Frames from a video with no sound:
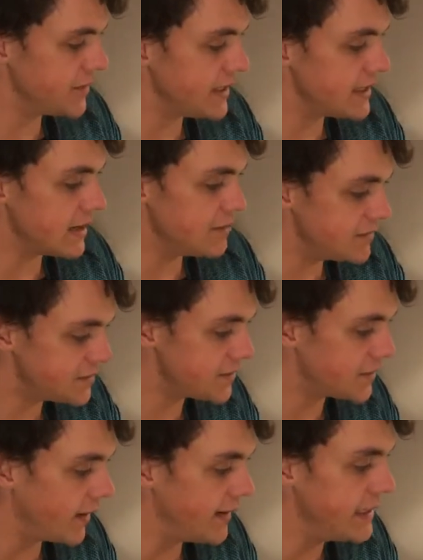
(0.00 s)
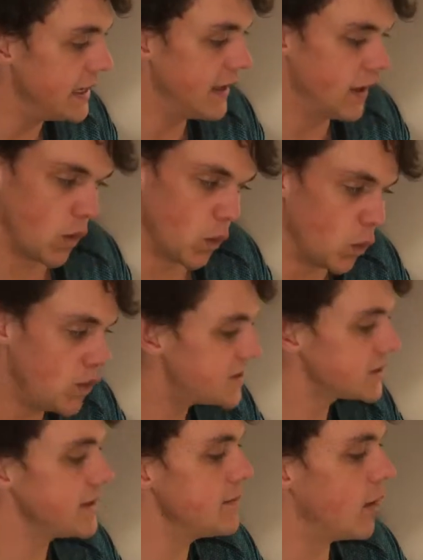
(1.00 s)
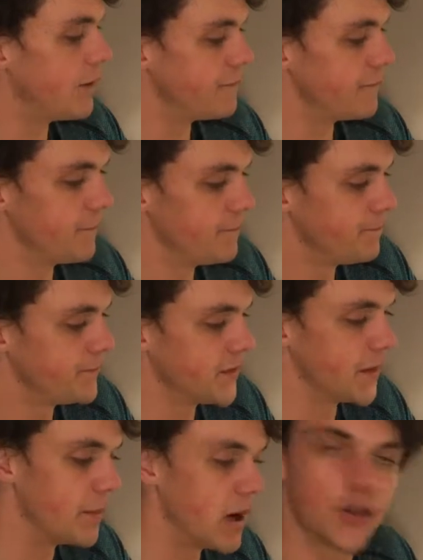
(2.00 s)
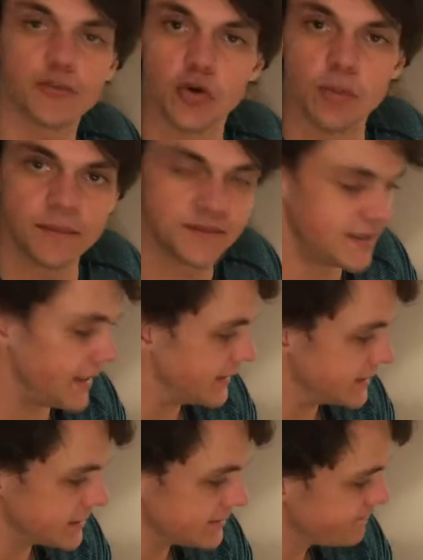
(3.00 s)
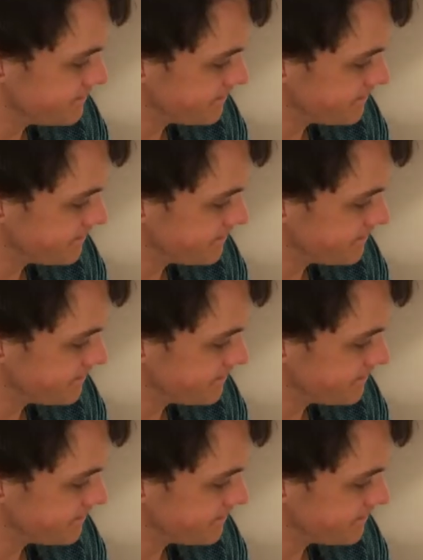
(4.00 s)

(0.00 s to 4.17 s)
Neat and Mr. Tidy whisked him off to the bathroom upstairs.